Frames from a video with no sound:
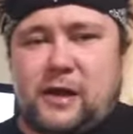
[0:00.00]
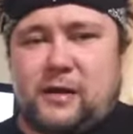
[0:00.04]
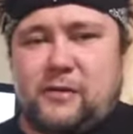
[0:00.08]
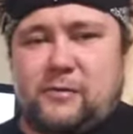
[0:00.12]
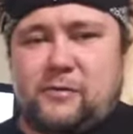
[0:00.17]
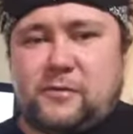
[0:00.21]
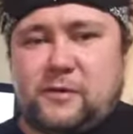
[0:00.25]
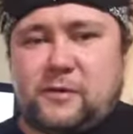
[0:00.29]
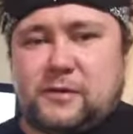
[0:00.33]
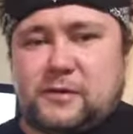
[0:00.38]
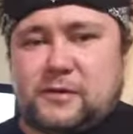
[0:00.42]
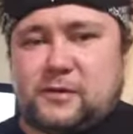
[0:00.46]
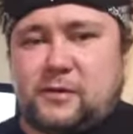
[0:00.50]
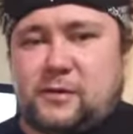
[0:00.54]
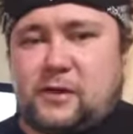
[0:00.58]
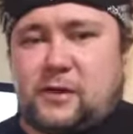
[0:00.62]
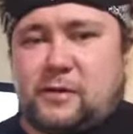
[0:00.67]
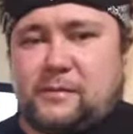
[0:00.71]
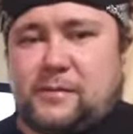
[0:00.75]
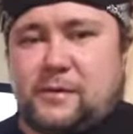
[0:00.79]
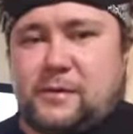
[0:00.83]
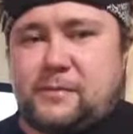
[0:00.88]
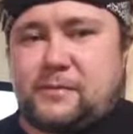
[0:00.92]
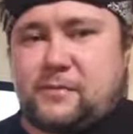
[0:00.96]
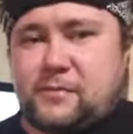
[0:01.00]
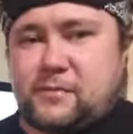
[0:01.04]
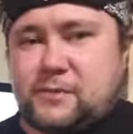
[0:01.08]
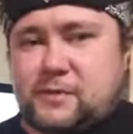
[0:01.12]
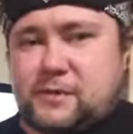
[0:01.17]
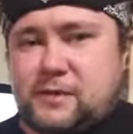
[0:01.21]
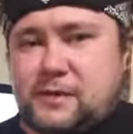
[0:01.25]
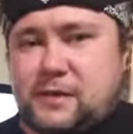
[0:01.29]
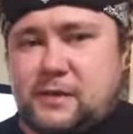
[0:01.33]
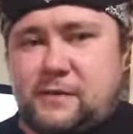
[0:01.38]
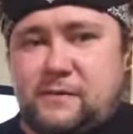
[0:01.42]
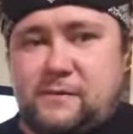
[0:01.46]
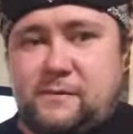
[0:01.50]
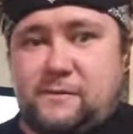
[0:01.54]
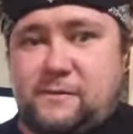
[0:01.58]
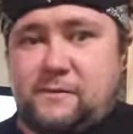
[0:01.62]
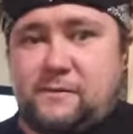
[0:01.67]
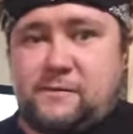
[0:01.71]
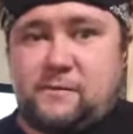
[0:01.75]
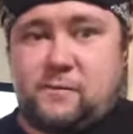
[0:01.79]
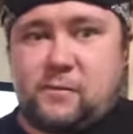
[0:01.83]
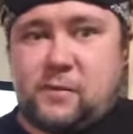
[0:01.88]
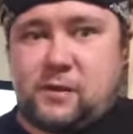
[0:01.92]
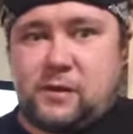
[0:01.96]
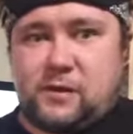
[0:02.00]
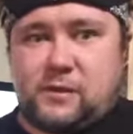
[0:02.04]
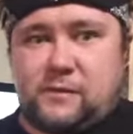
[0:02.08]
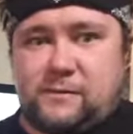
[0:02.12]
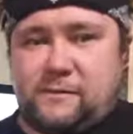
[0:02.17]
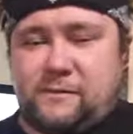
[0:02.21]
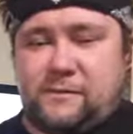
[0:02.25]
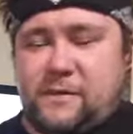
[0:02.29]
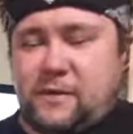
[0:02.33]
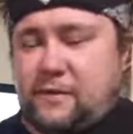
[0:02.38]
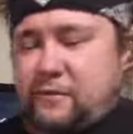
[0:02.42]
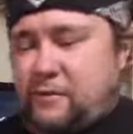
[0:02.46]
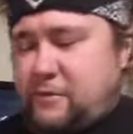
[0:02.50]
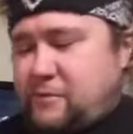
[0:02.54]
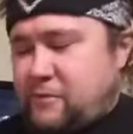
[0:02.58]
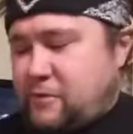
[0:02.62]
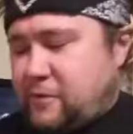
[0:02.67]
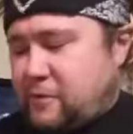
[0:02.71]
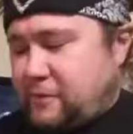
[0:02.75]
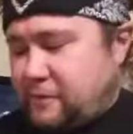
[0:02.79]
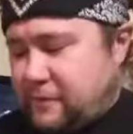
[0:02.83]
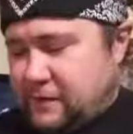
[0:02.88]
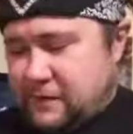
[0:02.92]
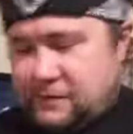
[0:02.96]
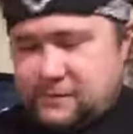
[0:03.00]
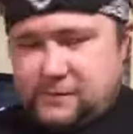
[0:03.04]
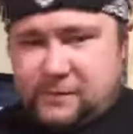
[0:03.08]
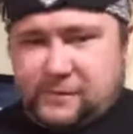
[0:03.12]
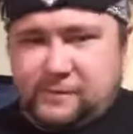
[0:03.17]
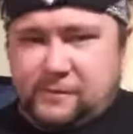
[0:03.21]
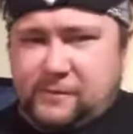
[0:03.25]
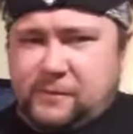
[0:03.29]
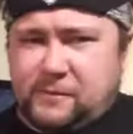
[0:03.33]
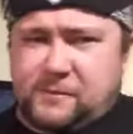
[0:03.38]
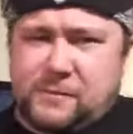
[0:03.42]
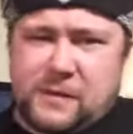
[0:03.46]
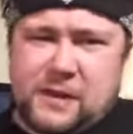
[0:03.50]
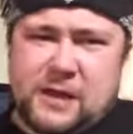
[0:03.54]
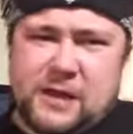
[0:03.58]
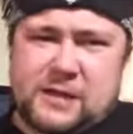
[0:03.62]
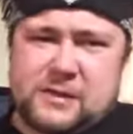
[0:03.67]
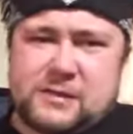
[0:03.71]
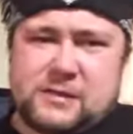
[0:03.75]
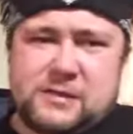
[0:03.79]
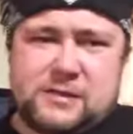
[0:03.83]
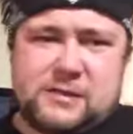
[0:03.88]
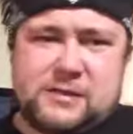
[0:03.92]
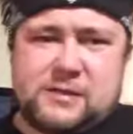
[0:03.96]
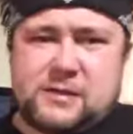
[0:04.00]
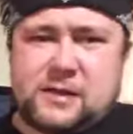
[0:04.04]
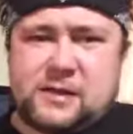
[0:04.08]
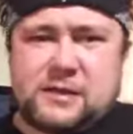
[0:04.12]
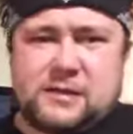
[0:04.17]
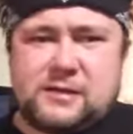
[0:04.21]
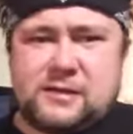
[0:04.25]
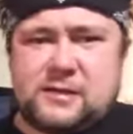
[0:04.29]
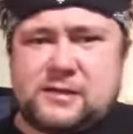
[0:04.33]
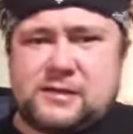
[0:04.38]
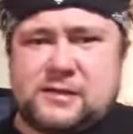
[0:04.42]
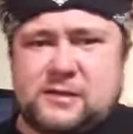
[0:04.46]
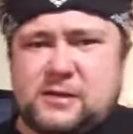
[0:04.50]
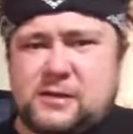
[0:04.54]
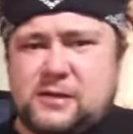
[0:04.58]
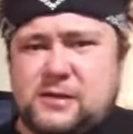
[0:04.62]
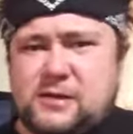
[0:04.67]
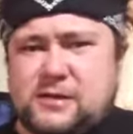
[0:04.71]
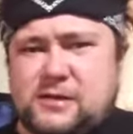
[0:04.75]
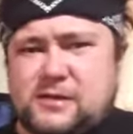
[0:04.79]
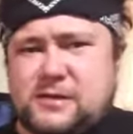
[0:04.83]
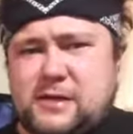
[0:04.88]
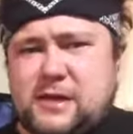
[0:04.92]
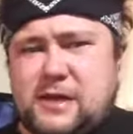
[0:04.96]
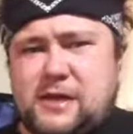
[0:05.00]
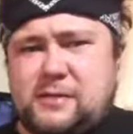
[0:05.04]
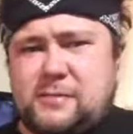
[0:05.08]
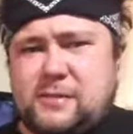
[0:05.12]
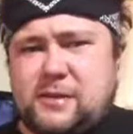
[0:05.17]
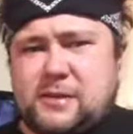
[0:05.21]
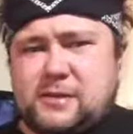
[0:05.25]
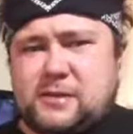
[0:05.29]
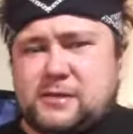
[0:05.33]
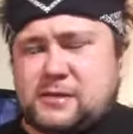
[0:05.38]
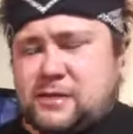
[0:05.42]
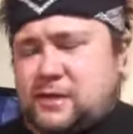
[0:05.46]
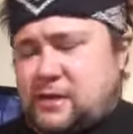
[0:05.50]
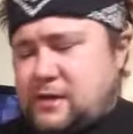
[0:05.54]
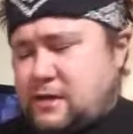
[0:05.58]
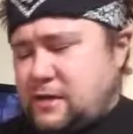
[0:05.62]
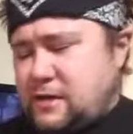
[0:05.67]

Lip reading: I know it's a lot of people's like one of their favorite movies, but for me, it just doesn't. It's not the same as.